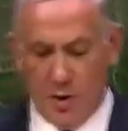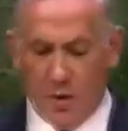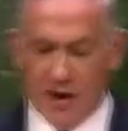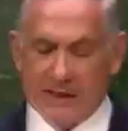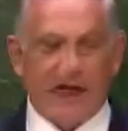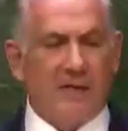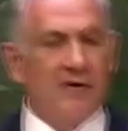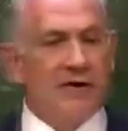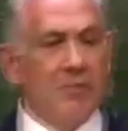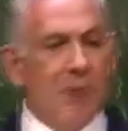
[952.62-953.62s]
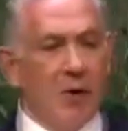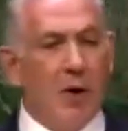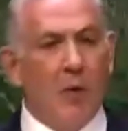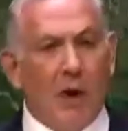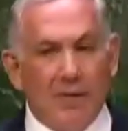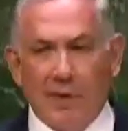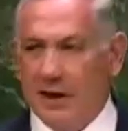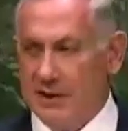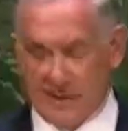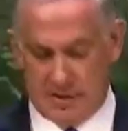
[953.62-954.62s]
When it suffers a blow in one
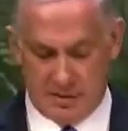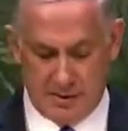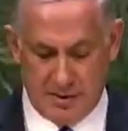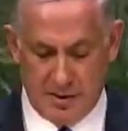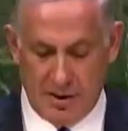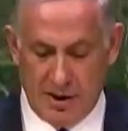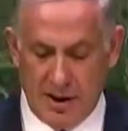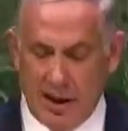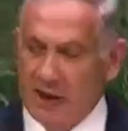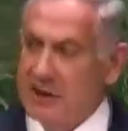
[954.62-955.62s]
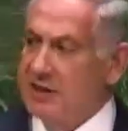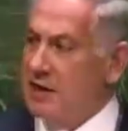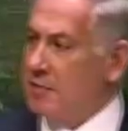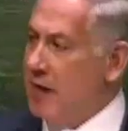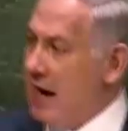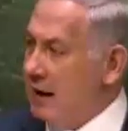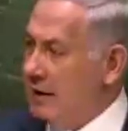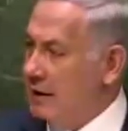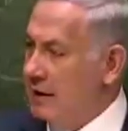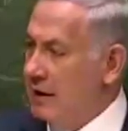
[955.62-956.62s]
place, it's set back
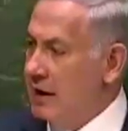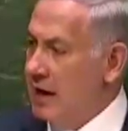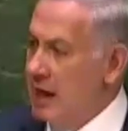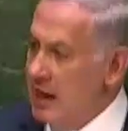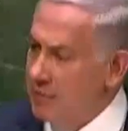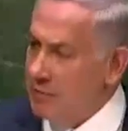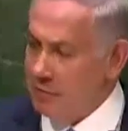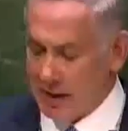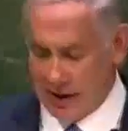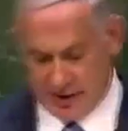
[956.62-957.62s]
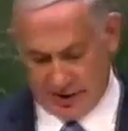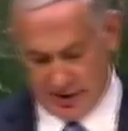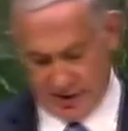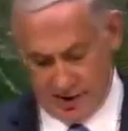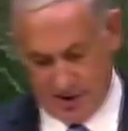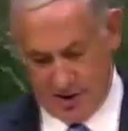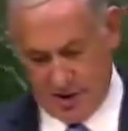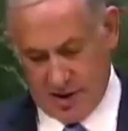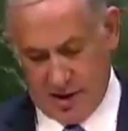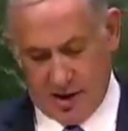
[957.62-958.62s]
in every place.
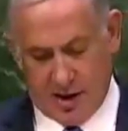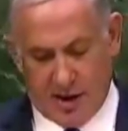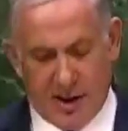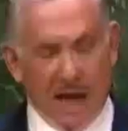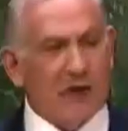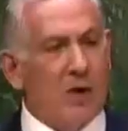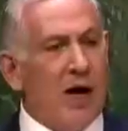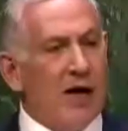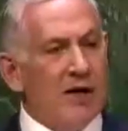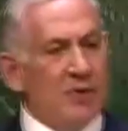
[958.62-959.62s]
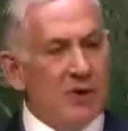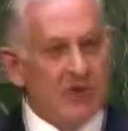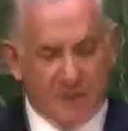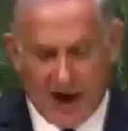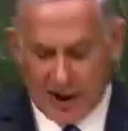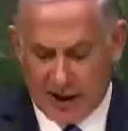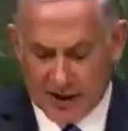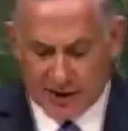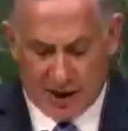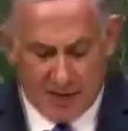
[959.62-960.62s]
That's why Israel's fight against